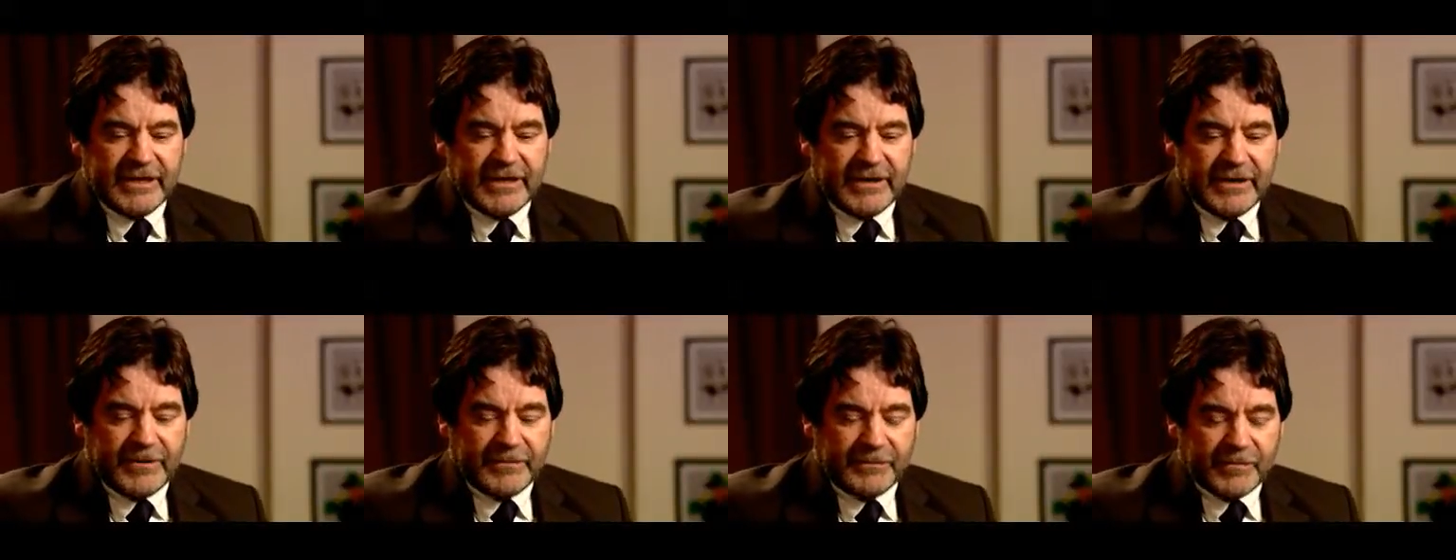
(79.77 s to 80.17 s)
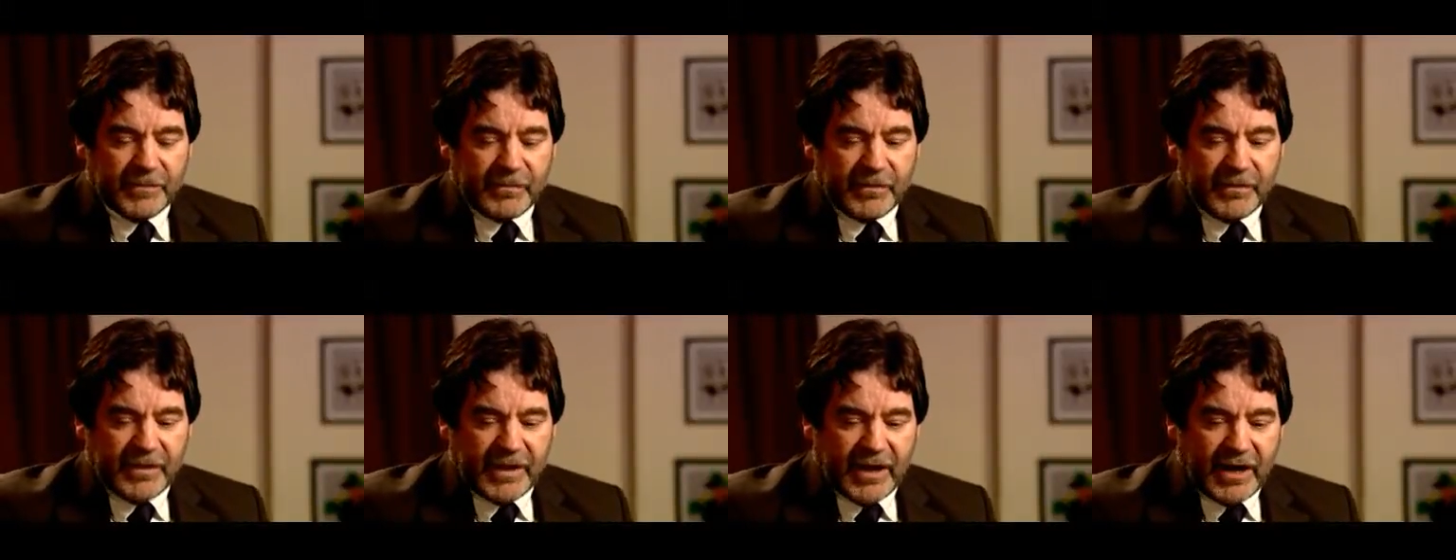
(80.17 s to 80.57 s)
Um,
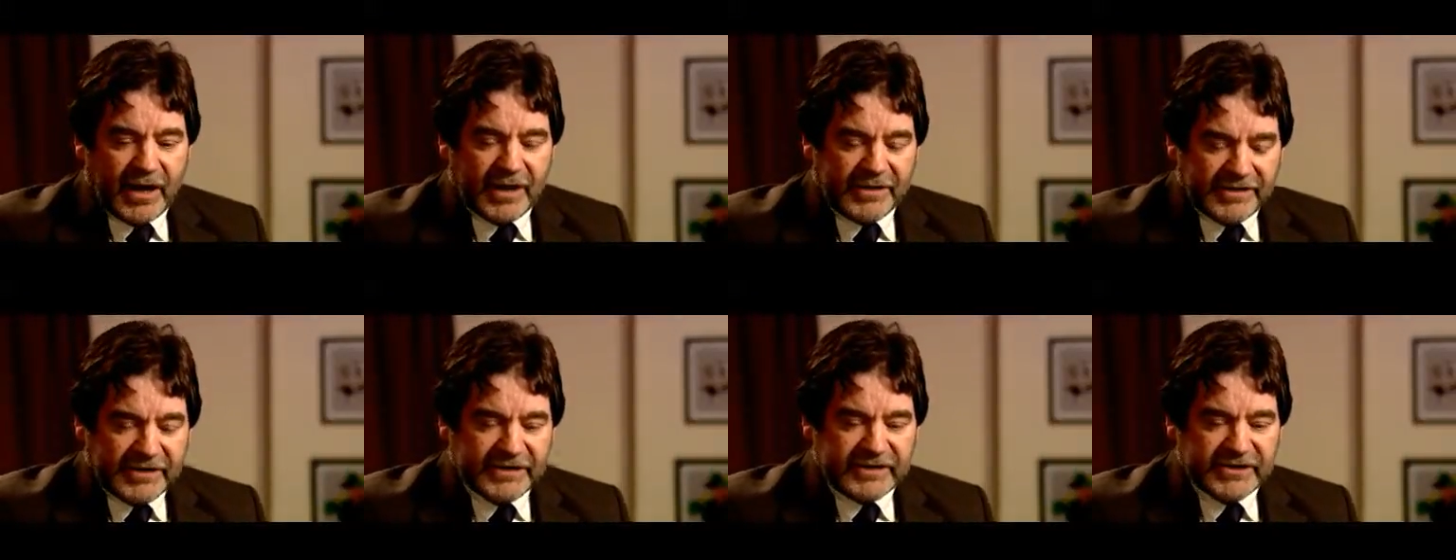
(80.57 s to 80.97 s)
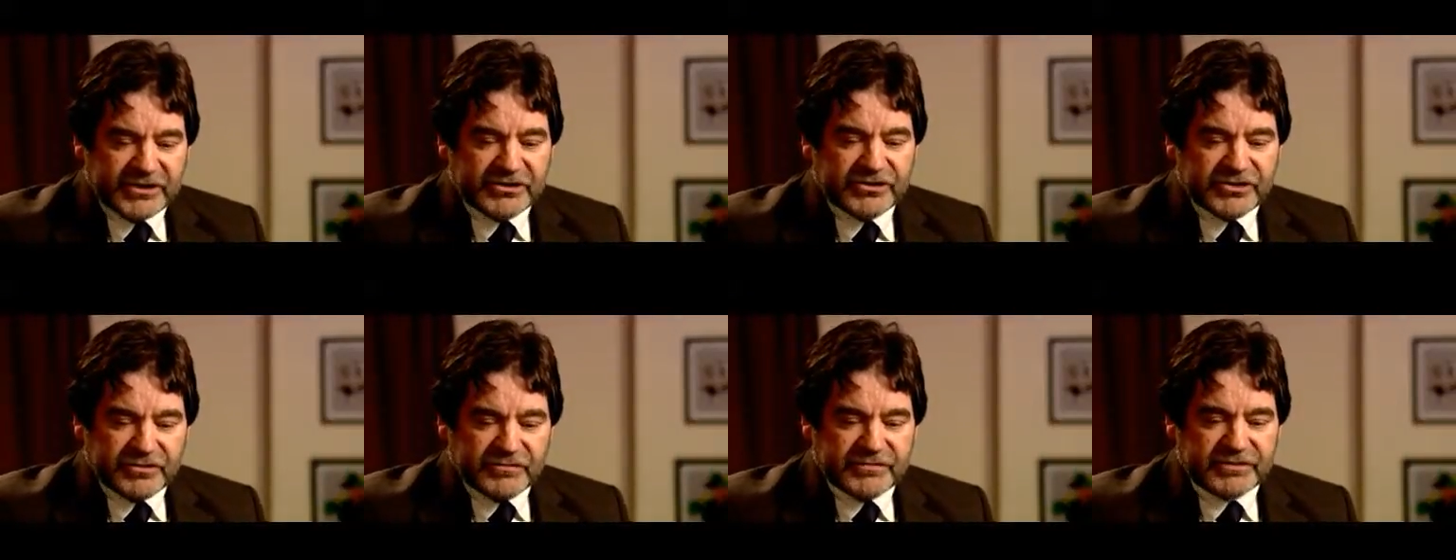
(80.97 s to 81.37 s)
I think the
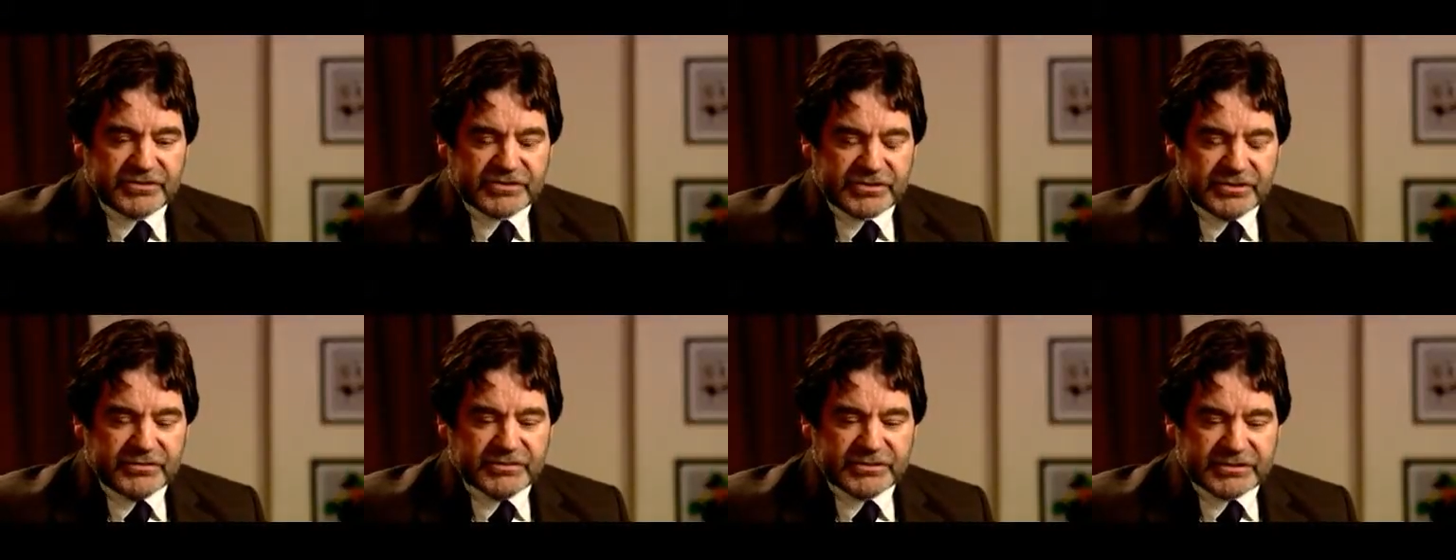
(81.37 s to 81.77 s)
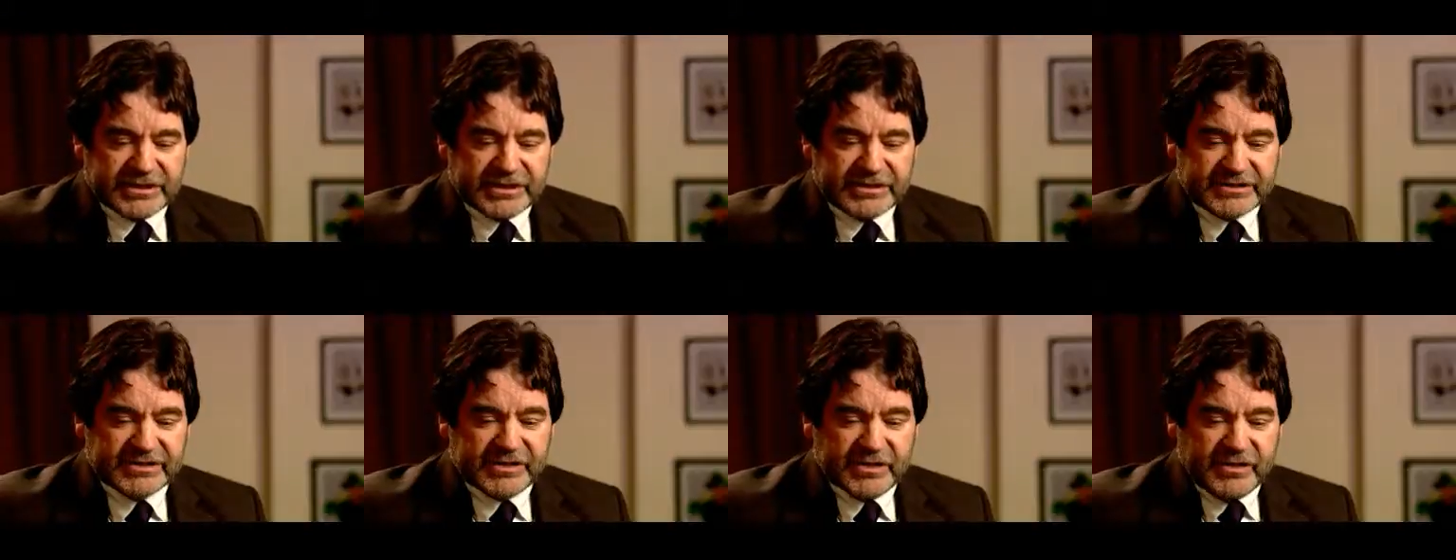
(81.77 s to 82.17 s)
issue for schools
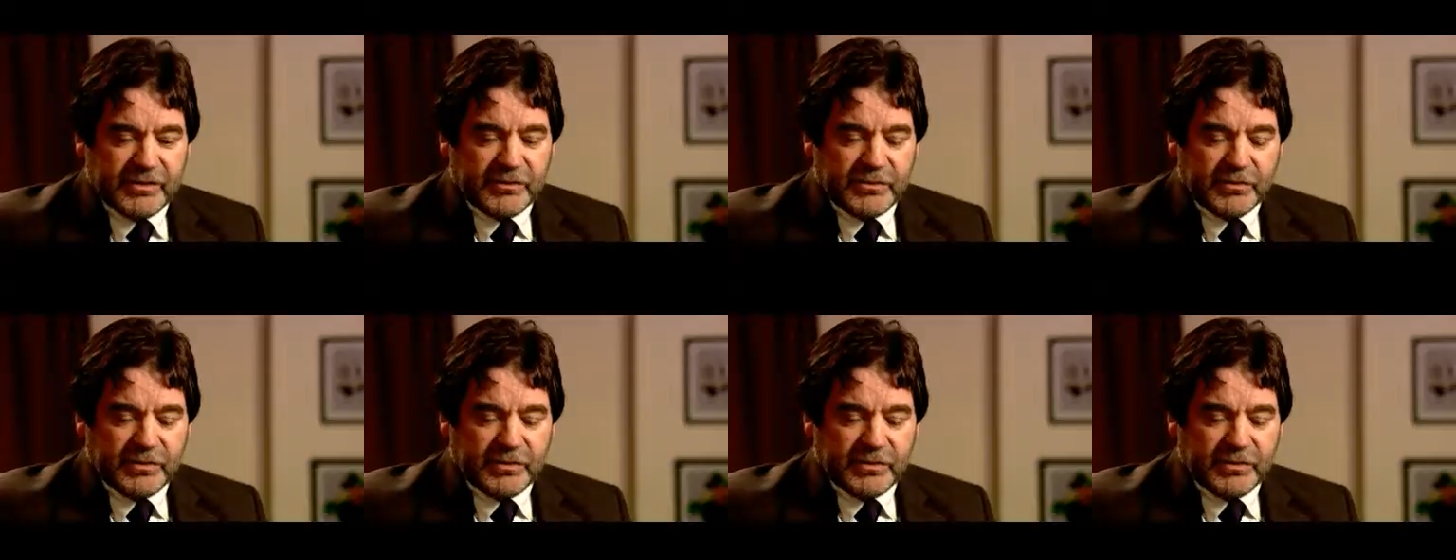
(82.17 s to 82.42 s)
is